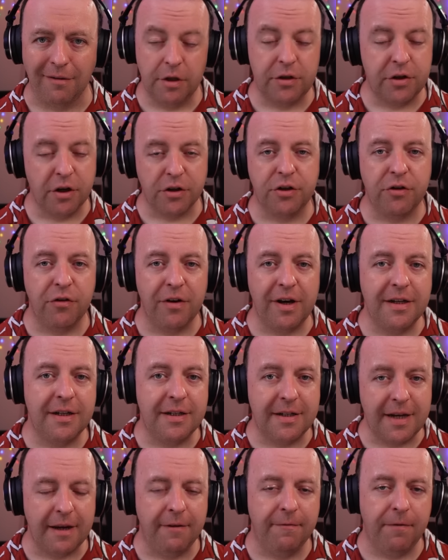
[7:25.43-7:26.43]
The touchscreen's
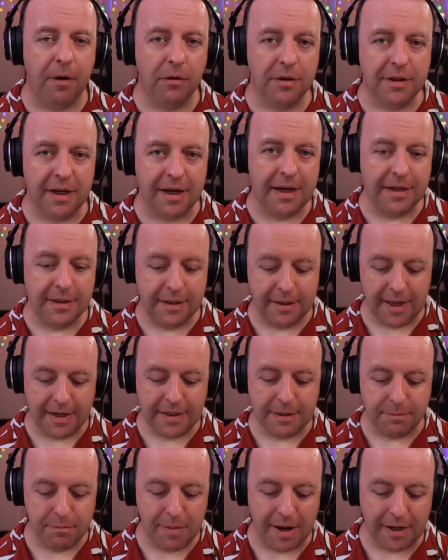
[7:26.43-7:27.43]
default is
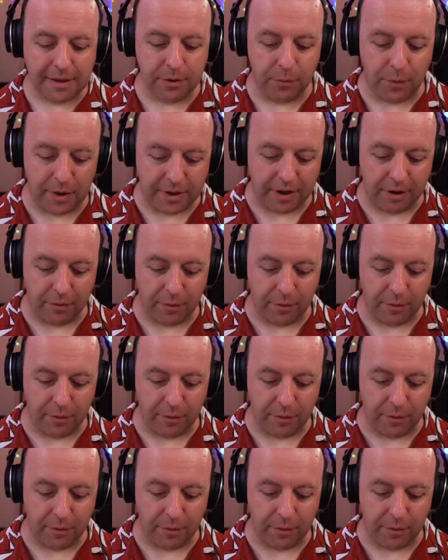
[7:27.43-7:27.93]
this mixer window,